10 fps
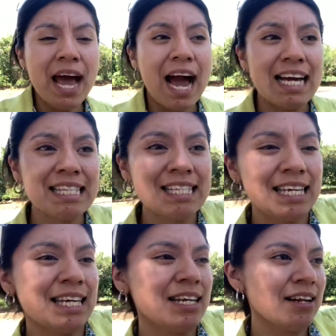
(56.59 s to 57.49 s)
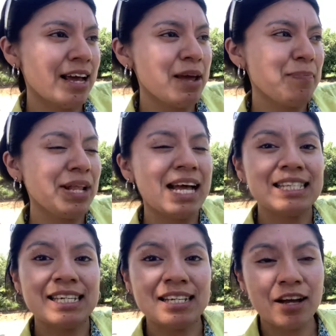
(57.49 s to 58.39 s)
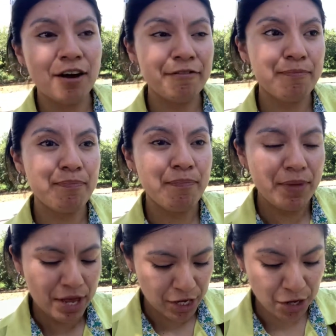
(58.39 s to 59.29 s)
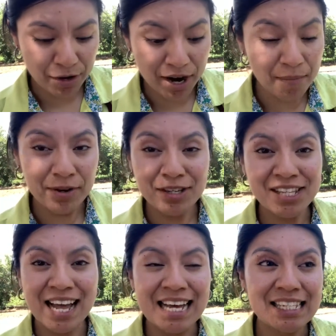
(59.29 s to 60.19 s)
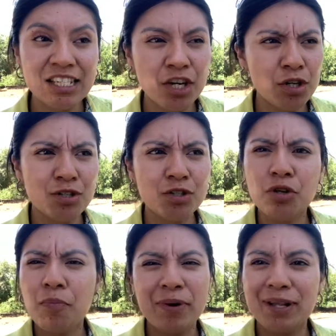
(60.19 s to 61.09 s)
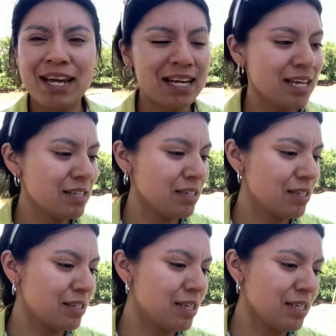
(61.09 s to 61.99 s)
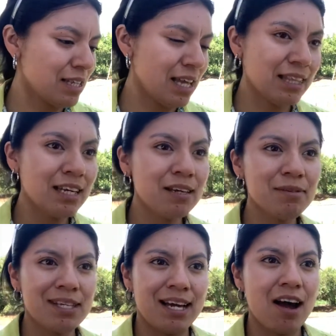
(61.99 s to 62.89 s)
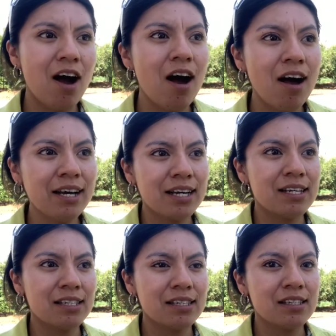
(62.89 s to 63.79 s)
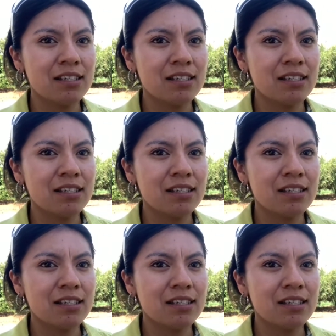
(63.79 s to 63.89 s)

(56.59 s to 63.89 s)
I did a planting of cucumbers last year, super late into the season. I think it was like August,